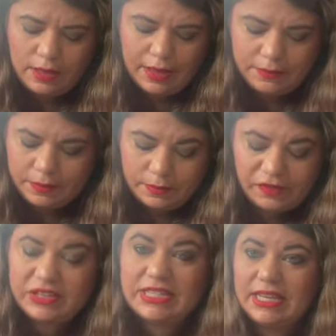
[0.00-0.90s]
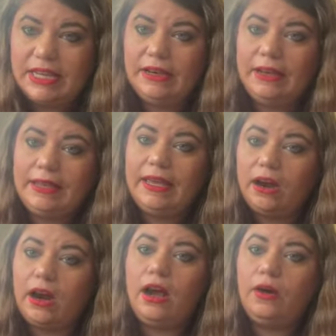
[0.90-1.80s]
I don't remember if it's
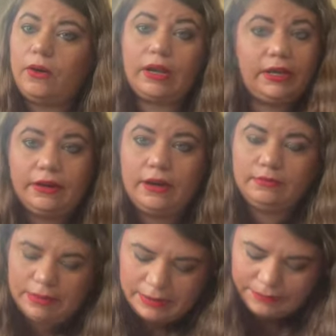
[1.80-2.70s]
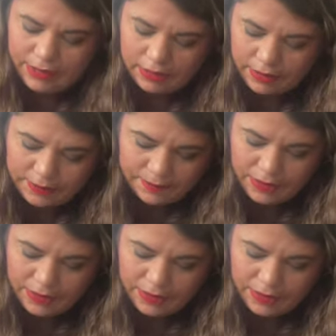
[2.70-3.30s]
Kiara or Kira, but either way.